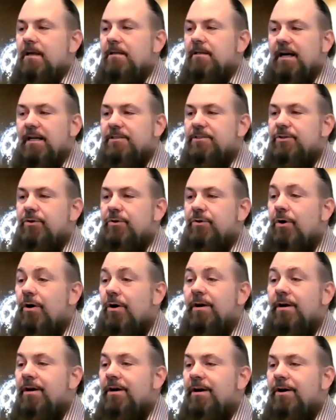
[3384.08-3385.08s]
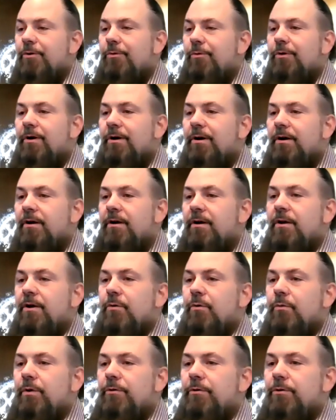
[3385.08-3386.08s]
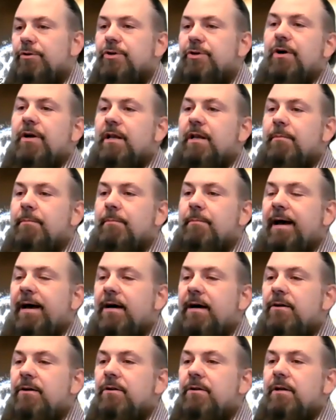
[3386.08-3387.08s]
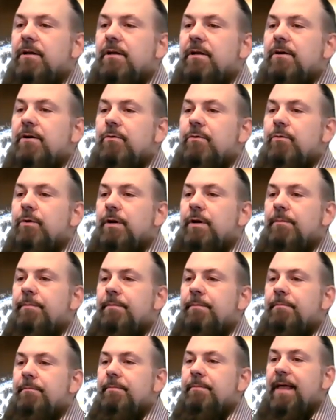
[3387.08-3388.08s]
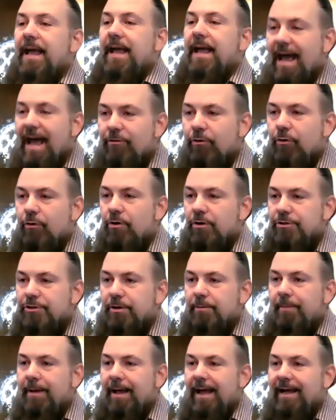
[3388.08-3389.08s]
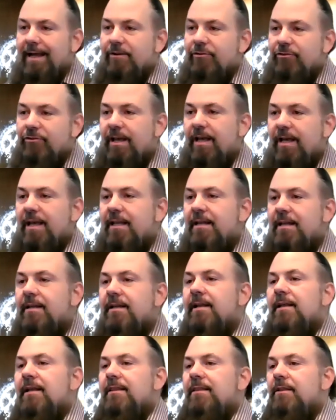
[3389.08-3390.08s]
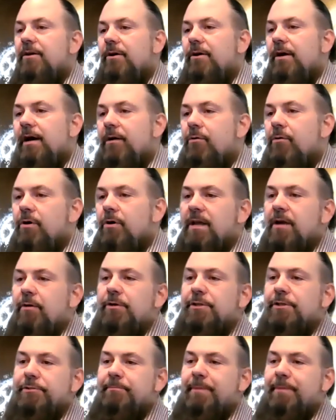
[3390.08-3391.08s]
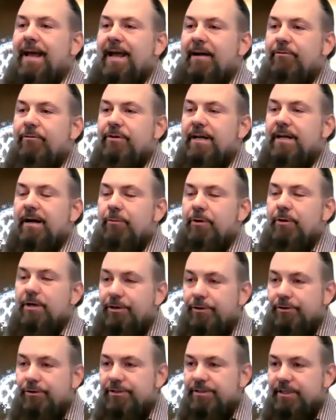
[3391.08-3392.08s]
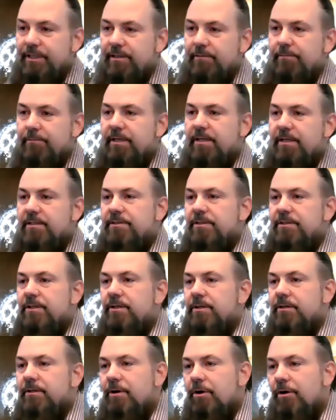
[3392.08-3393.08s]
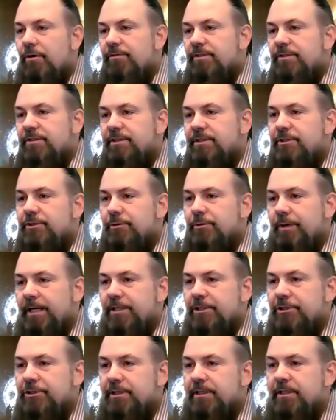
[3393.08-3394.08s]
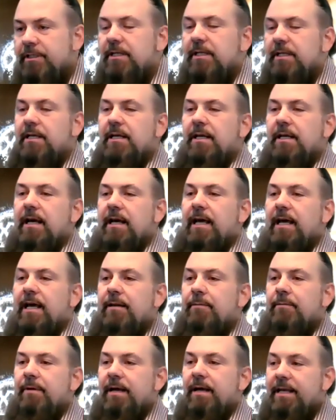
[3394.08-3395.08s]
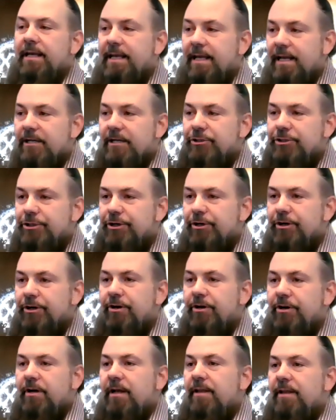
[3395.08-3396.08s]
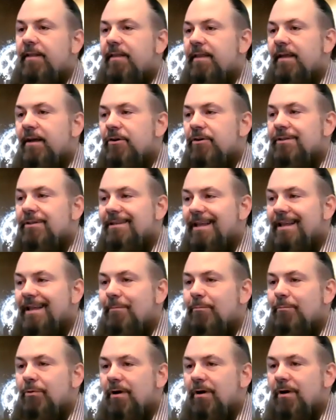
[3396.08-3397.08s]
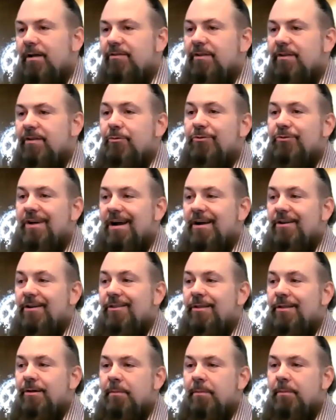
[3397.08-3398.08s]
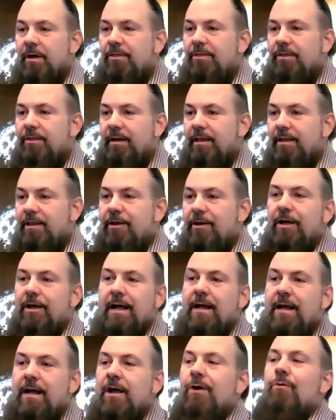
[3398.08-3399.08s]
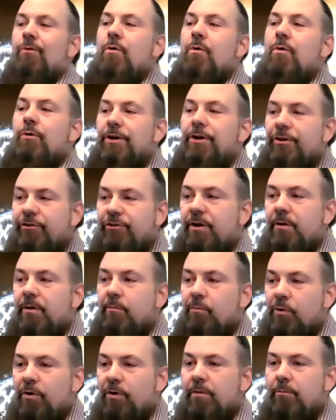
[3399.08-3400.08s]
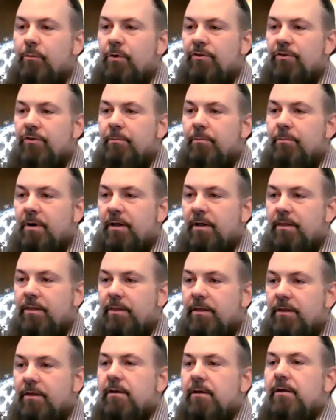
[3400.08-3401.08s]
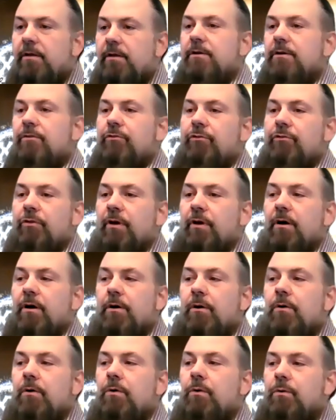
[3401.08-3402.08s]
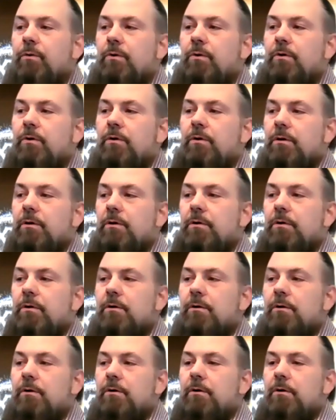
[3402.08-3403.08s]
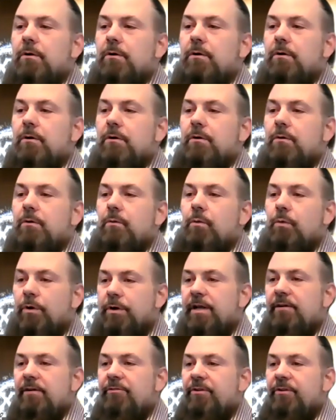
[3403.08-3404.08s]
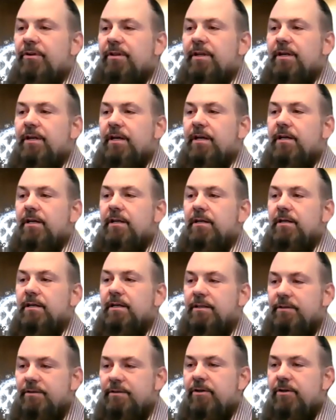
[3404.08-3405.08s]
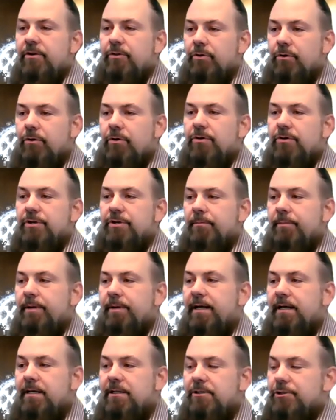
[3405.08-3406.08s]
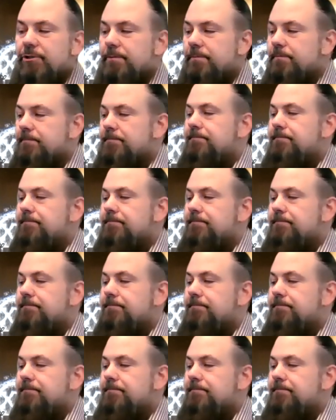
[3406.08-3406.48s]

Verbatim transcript: not so long ago where we were talking about, would it, they have a long-term package in, they're like, well, can we just pay every time we use it because of the COVID situation? And I'm like, yeah, sure. And then they looked at that price and it was higher than their monthly. And they're like, well, we're using it more than once a month. So we're definitely going to continue the long-term package.